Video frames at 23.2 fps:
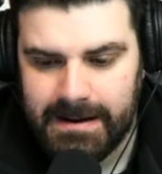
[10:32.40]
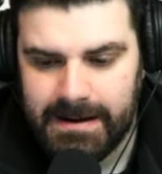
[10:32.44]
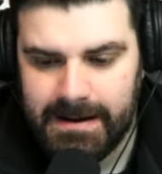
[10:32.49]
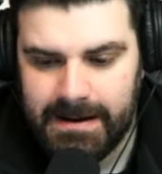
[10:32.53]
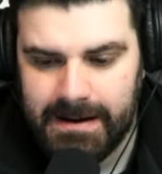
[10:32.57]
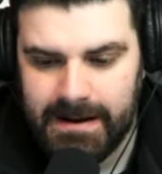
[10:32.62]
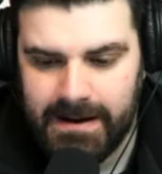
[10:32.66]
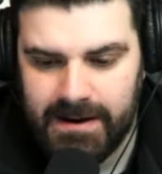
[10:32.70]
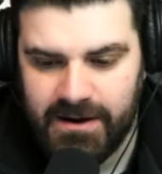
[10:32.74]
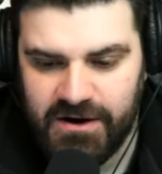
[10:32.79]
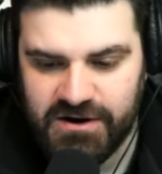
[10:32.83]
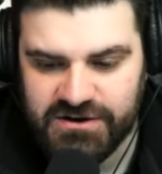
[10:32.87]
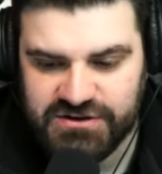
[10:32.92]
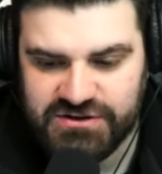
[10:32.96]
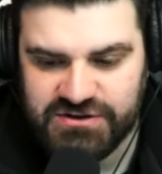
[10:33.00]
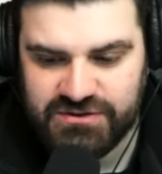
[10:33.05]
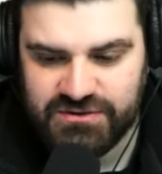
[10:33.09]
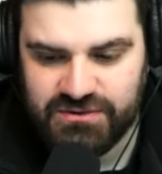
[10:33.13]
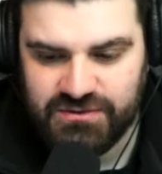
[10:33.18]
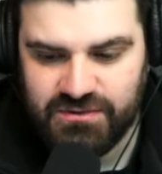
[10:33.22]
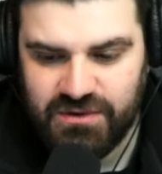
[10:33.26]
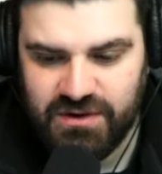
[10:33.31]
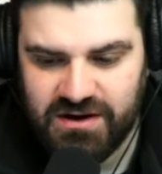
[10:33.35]

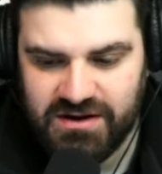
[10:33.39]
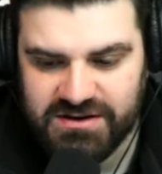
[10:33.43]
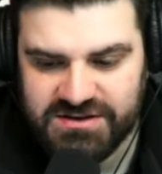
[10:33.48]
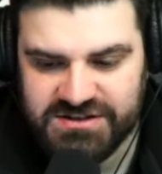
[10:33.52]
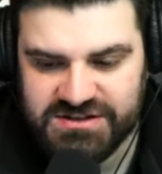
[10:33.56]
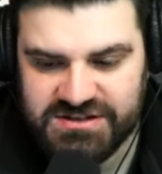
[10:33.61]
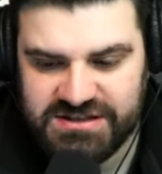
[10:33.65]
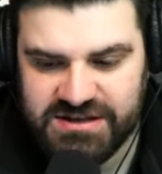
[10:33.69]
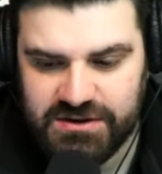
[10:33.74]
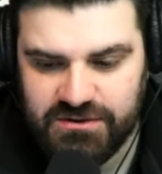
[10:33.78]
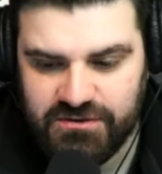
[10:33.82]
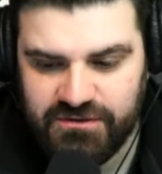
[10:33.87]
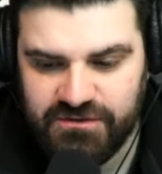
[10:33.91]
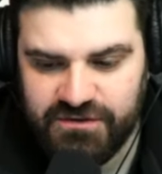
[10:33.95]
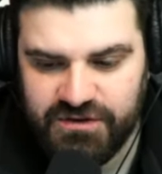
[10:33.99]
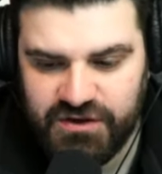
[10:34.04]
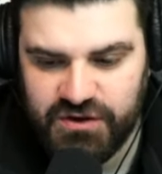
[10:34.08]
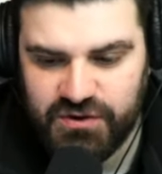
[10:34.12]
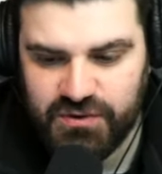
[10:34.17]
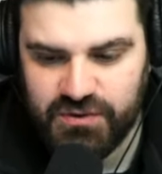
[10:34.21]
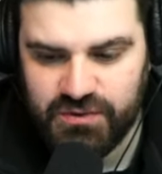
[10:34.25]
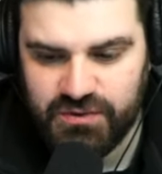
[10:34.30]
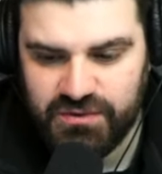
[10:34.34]
Arsenal are still
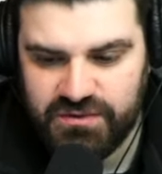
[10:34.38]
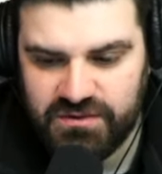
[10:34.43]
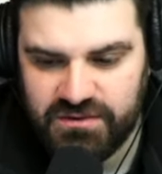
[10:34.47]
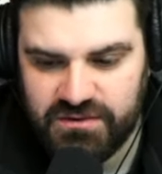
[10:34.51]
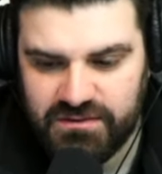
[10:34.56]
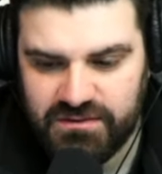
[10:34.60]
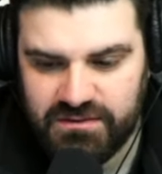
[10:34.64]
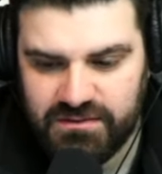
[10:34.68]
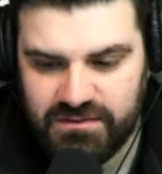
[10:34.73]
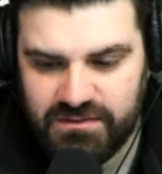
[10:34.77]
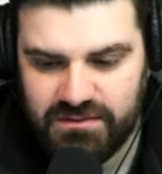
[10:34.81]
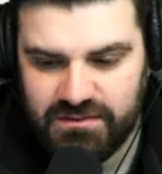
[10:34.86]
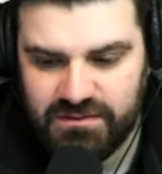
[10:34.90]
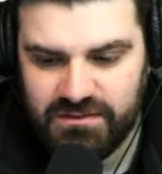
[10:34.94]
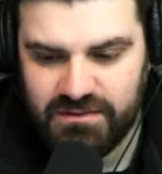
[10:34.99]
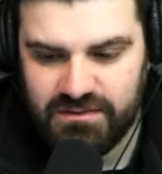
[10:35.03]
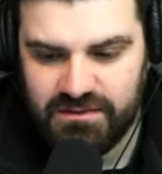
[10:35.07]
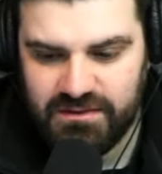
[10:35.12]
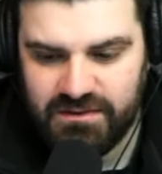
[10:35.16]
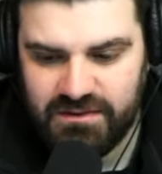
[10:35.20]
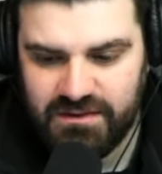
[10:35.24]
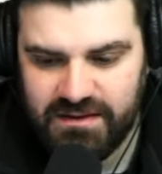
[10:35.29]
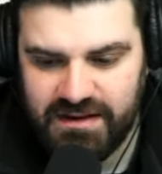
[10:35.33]
viewed
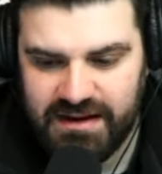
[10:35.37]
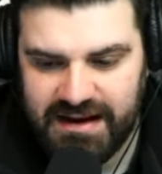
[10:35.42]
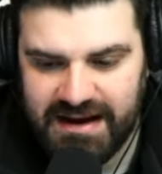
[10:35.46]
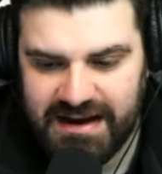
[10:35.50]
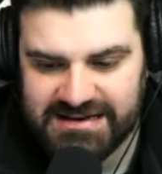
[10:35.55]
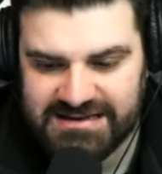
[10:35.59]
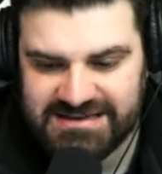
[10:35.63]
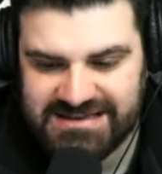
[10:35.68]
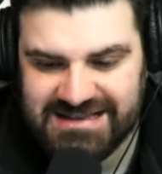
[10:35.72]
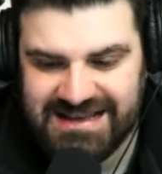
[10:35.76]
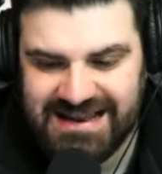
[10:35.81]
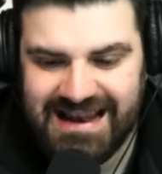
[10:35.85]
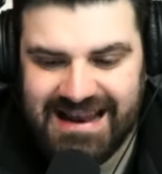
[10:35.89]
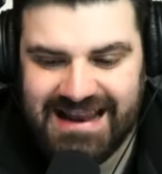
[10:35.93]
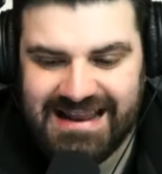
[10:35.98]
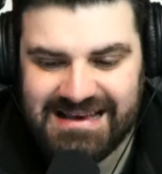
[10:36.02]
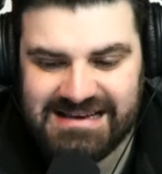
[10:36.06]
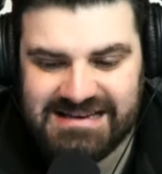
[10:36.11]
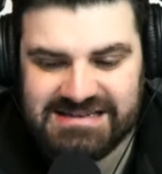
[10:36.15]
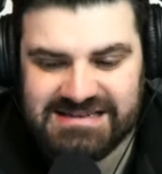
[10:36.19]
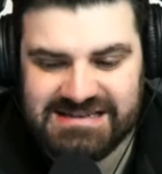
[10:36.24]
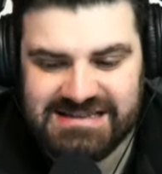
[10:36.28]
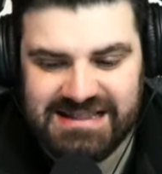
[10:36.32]
as the
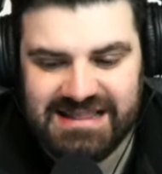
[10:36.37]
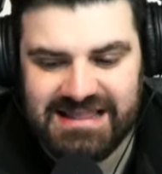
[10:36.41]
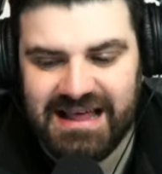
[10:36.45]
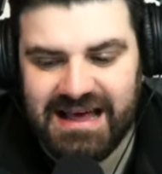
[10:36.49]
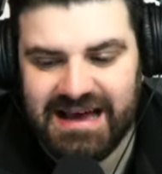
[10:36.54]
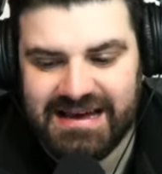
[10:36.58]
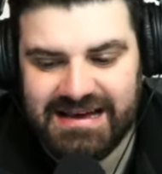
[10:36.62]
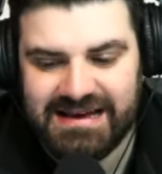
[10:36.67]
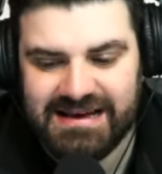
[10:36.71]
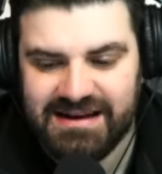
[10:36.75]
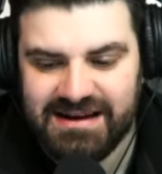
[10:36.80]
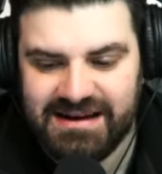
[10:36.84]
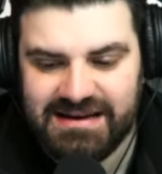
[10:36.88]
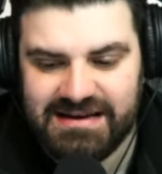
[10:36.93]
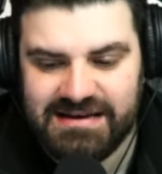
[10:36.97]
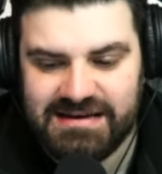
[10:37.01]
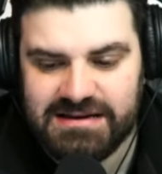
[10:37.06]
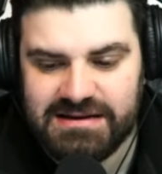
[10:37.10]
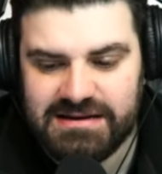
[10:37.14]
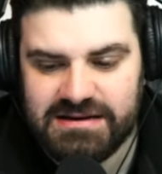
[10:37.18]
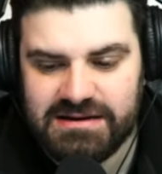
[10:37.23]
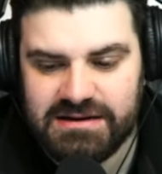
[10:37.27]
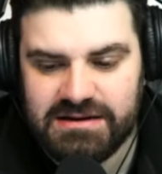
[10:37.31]
least
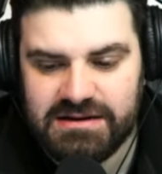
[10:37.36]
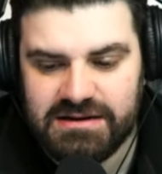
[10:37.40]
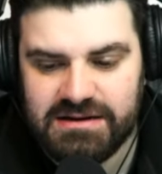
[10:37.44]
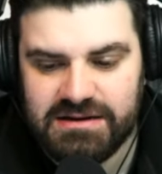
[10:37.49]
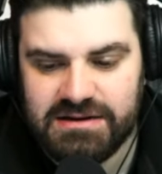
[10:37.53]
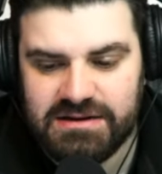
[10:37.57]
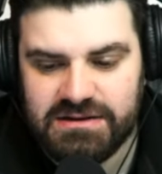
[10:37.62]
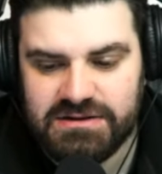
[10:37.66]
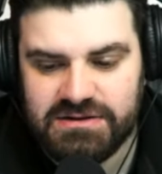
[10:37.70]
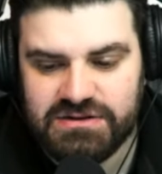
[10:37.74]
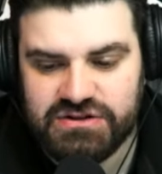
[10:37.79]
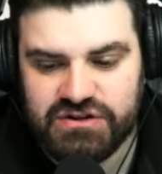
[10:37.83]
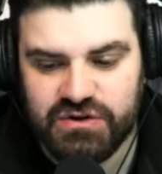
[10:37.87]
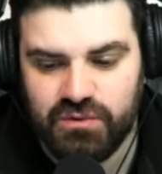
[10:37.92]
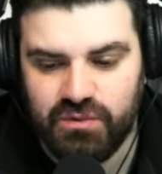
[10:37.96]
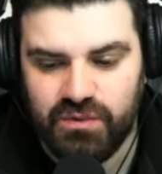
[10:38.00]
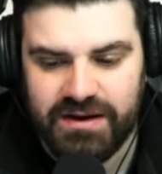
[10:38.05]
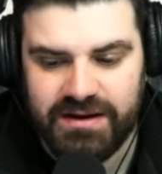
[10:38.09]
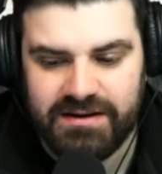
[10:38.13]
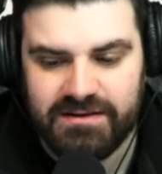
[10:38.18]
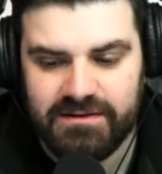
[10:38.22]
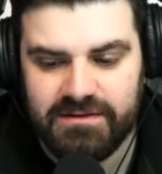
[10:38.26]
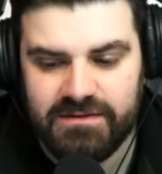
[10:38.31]
likely to
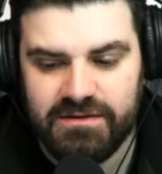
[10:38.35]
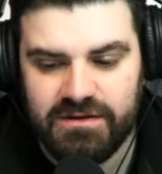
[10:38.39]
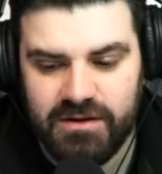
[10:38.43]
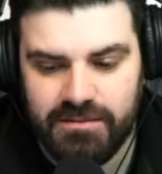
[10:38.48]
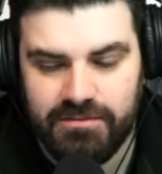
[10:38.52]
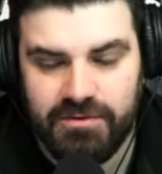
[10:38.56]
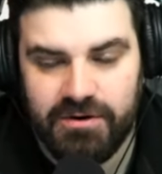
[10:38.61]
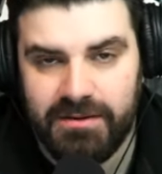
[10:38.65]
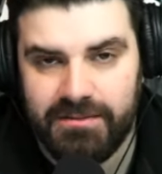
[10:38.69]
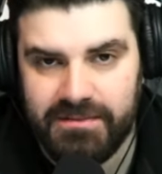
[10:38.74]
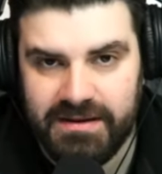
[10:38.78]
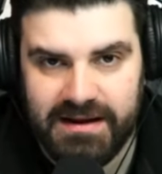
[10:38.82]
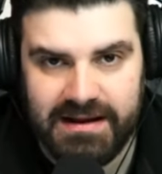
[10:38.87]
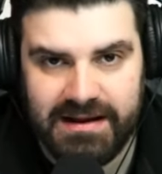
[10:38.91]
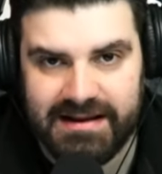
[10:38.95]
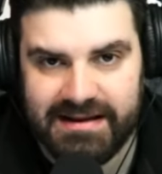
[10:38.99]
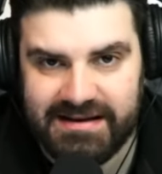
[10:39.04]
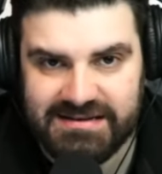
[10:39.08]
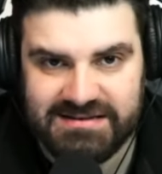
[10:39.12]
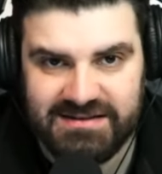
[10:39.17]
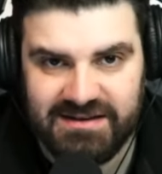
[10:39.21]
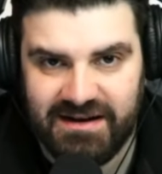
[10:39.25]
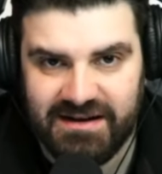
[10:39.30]
win the Premier
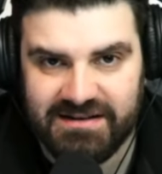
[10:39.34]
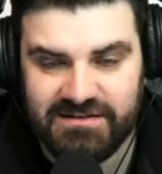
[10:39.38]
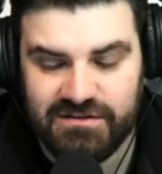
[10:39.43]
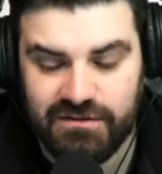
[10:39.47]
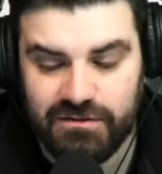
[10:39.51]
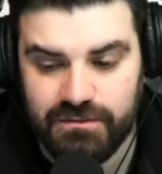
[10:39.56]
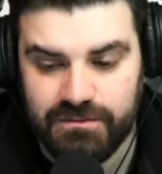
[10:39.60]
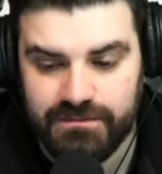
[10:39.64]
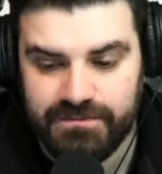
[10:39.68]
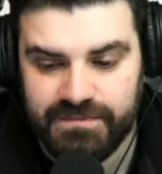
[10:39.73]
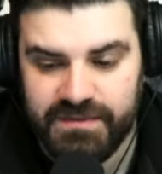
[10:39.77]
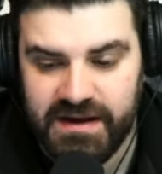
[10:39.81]
League title.